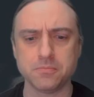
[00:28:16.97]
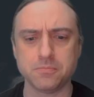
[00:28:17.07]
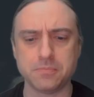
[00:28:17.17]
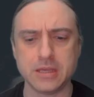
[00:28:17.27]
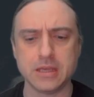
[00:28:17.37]

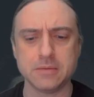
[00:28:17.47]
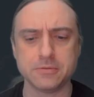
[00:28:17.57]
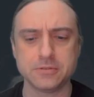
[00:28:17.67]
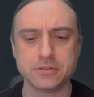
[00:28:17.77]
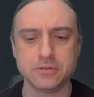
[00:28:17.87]
be
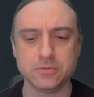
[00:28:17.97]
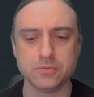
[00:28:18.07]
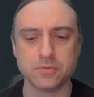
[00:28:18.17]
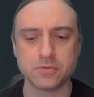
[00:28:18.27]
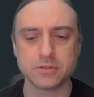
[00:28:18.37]
able
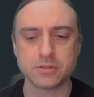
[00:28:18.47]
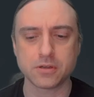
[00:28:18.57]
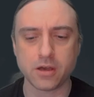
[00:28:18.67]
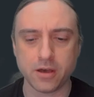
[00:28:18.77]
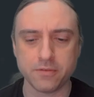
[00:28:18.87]
to
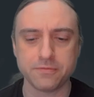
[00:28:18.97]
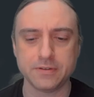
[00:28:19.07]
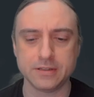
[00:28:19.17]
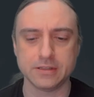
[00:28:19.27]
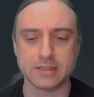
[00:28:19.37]

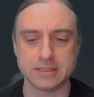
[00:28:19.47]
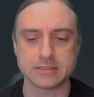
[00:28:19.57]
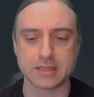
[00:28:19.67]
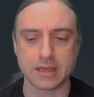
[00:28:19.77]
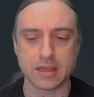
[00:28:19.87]
confidently
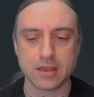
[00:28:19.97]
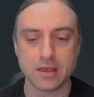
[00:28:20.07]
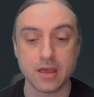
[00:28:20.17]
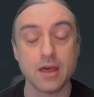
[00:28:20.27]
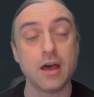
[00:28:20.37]
say,
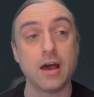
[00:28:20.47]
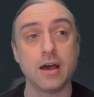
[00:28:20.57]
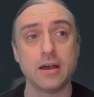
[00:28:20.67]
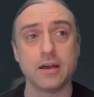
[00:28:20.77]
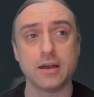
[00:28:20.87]

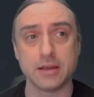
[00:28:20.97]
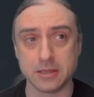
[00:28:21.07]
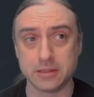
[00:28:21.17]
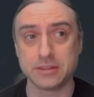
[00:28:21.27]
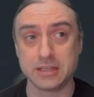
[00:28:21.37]

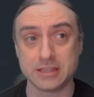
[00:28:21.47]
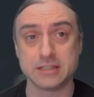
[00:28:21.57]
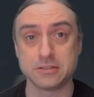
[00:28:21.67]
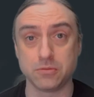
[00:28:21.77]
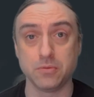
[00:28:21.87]
I think
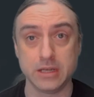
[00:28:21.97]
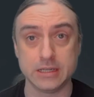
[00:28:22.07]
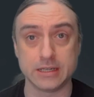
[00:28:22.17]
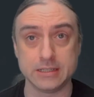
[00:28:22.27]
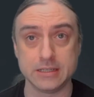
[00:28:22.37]
that's a great
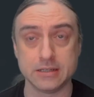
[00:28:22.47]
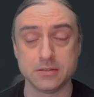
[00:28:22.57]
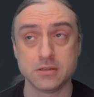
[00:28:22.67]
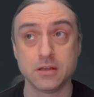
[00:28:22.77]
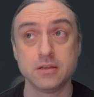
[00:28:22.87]
idea,
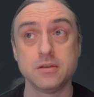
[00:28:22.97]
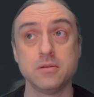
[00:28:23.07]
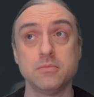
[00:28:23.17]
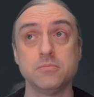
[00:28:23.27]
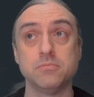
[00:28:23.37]

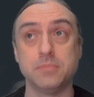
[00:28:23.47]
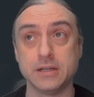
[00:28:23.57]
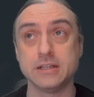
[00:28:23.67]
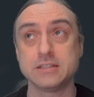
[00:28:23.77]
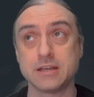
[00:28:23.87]

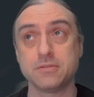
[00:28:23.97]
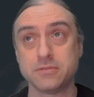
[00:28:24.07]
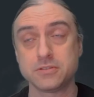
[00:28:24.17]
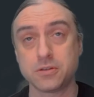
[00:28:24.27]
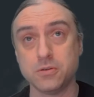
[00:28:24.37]
but it's out
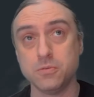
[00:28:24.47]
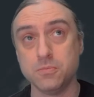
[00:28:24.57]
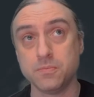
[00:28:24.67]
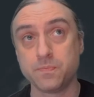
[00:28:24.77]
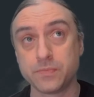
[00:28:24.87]
of scope.
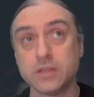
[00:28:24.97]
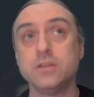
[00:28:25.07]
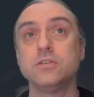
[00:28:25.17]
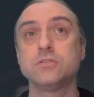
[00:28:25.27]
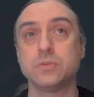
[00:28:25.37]

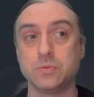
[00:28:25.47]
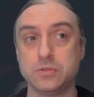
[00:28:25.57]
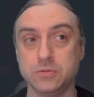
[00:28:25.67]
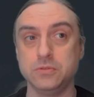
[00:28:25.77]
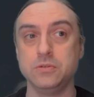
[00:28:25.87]
So
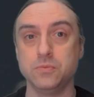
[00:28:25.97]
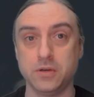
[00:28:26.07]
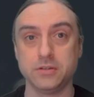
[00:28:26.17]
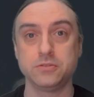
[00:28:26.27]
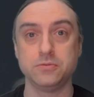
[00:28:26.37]
do you
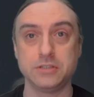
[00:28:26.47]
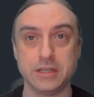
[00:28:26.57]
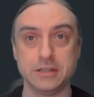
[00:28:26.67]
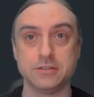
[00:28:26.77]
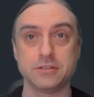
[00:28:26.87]
want to
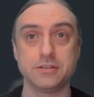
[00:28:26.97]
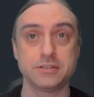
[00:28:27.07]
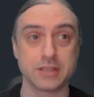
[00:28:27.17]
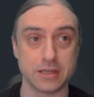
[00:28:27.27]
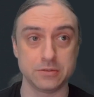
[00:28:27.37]
change the
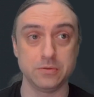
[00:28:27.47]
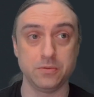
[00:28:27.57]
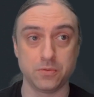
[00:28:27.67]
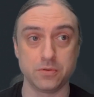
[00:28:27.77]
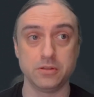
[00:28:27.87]
schedule
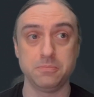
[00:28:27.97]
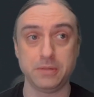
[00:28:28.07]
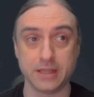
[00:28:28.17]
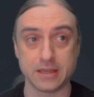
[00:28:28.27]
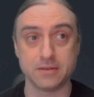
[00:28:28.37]
or the
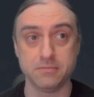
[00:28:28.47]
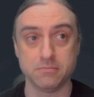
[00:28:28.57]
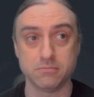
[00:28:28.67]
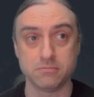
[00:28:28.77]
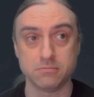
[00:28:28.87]
plan
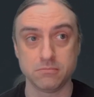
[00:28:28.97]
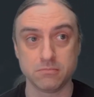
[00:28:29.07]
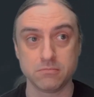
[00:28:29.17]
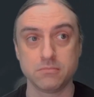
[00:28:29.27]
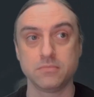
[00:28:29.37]

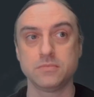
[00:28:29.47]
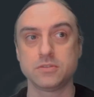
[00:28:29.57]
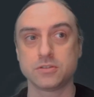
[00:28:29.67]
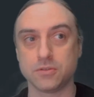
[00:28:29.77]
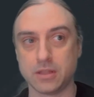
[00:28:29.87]

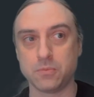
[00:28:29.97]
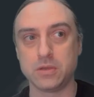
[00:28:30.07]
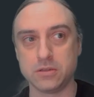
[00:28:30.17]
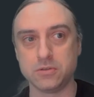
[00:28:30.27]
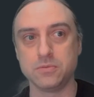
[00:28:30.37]
so that
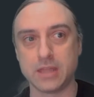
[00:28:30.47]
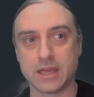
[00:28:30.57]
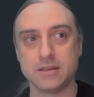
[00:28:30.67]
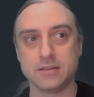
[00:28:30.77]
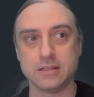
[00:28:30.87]
we do
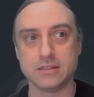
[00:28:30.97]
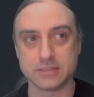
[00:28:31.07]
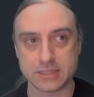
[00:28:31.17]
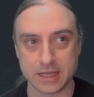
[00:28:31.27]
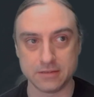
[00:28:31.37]
that
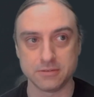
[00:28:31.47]
instead?